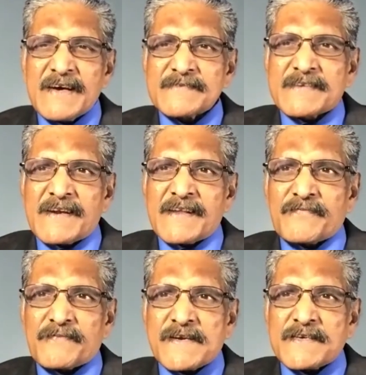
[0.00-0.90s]

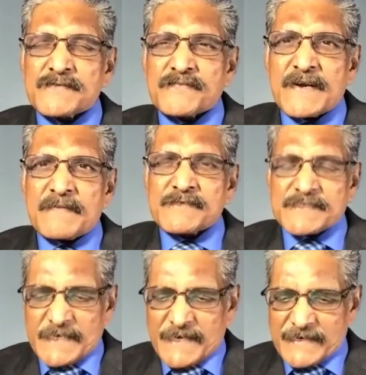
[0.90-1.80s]
deliverance from
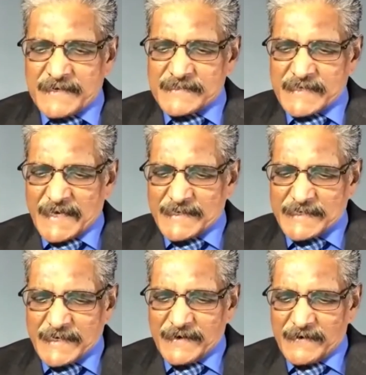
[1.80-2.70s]
sickness is
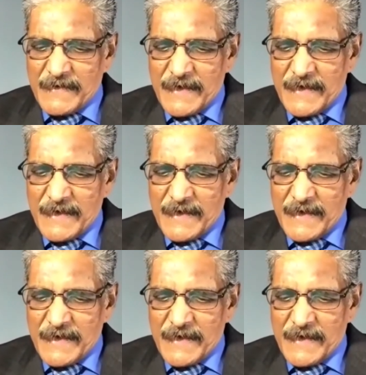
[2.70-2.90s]
here.